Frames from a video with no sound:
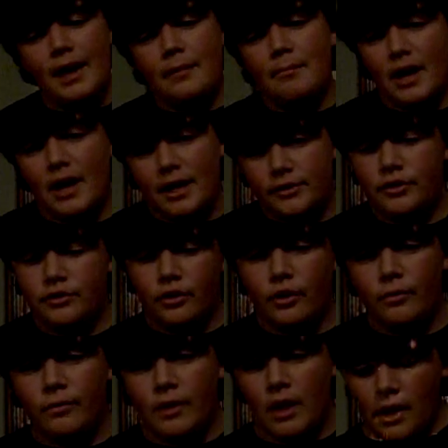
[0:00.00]
Maestro.
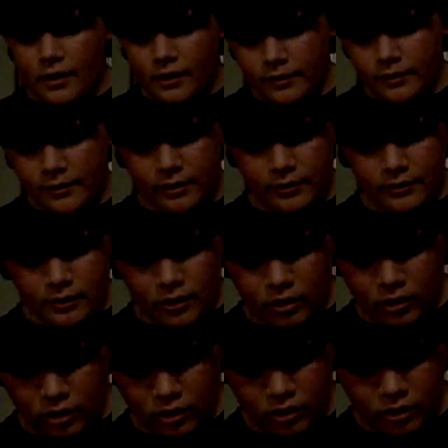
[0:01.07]
This is
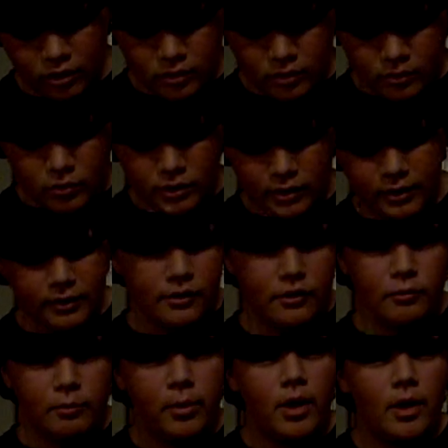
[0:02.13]
one that you've
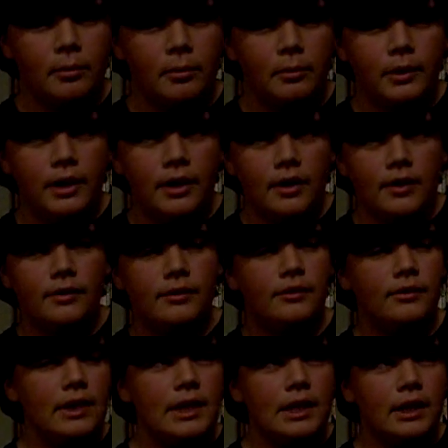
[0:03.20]
probably
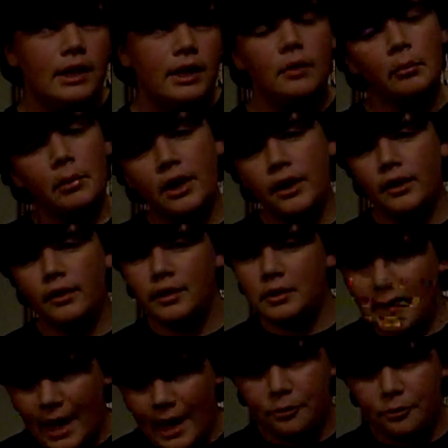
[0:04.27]
seen and immediately
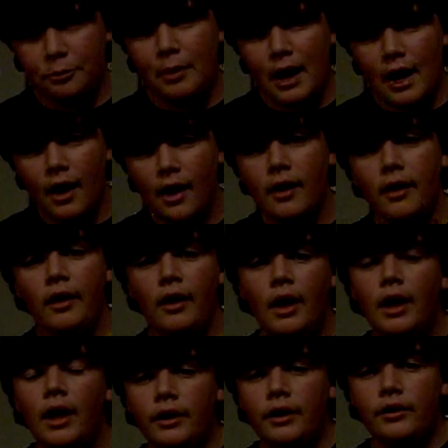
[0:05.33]
passed by
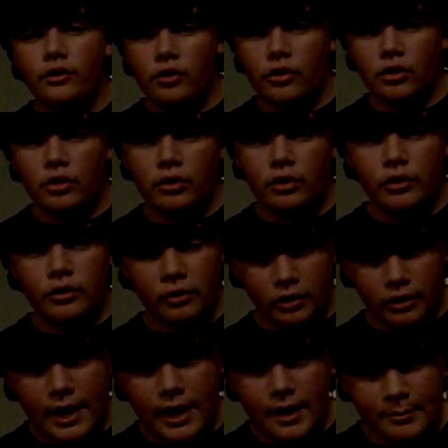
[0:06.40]
in your local
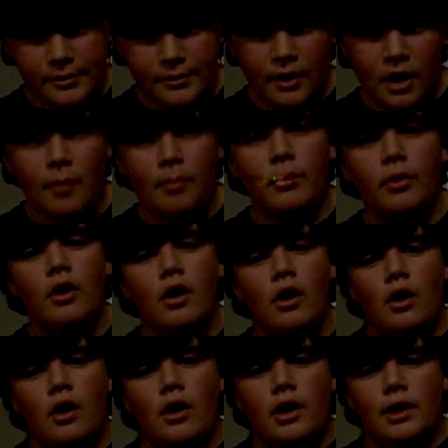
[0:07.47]
GameStop
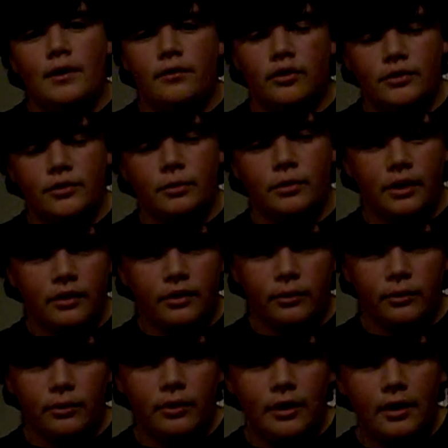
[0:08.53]
if you're sorting through
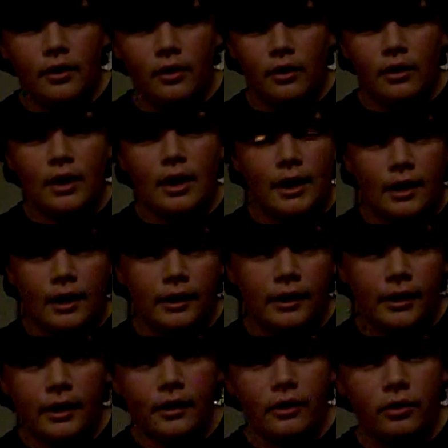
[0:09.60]
their
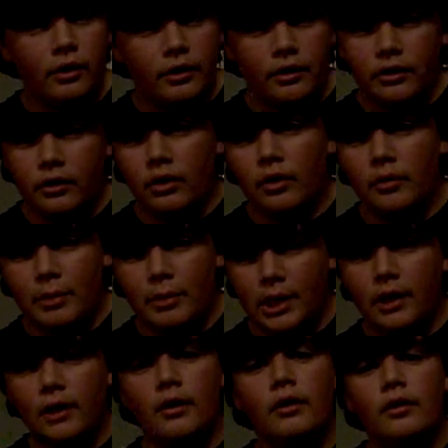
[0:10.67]
$9.99 or under
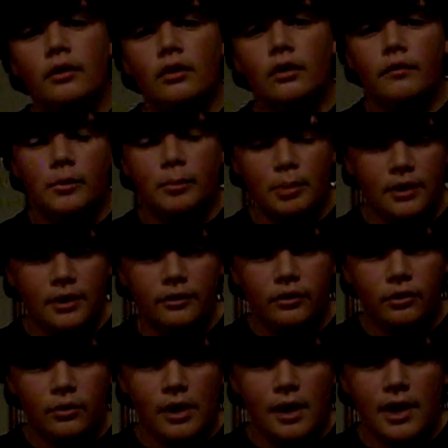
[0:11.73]
bin of the
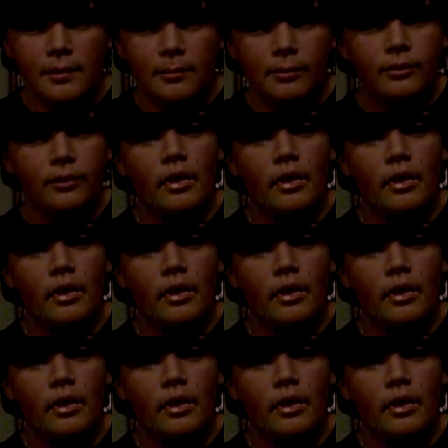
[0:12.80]
PS2 games.